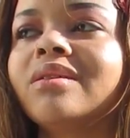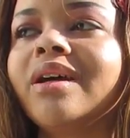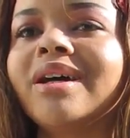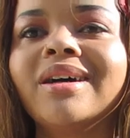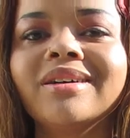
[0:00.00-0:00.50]

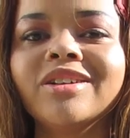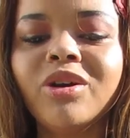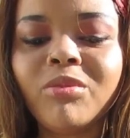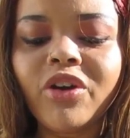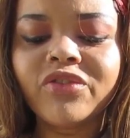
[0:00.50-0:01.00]
yeah,
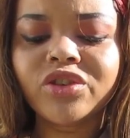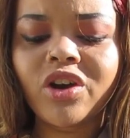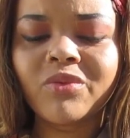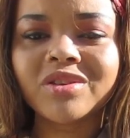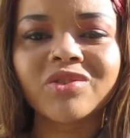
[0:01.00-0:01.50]
your birth
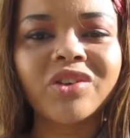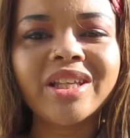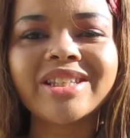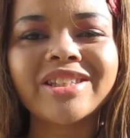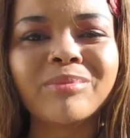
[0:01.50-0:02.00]
chart was
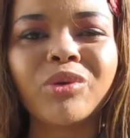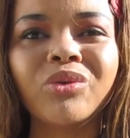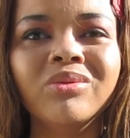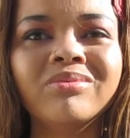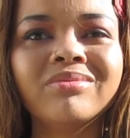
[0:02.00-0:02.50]
really
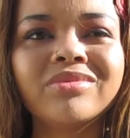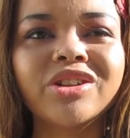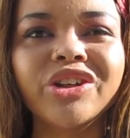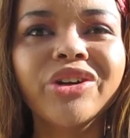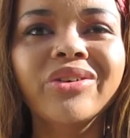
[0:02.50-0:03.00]
simple
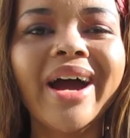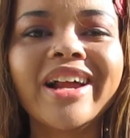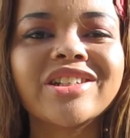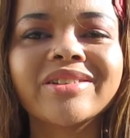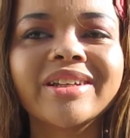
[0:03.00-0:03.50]
to do
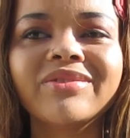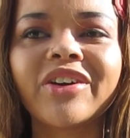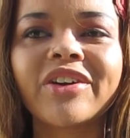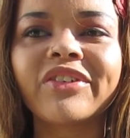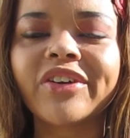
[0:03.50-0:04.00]
actually.
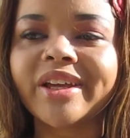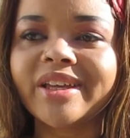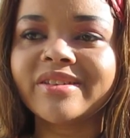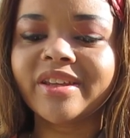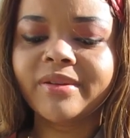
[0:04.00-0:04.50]
Very very
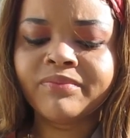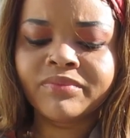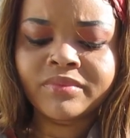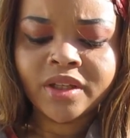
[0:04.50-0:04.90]
easy.